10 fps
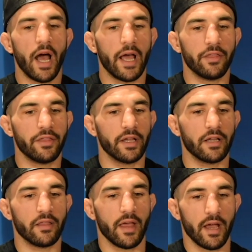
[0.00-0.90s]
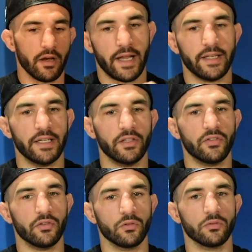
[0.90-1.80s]
I think that I need
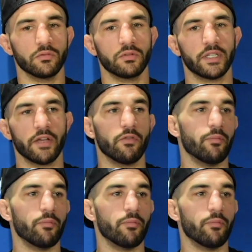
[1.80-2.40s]
to give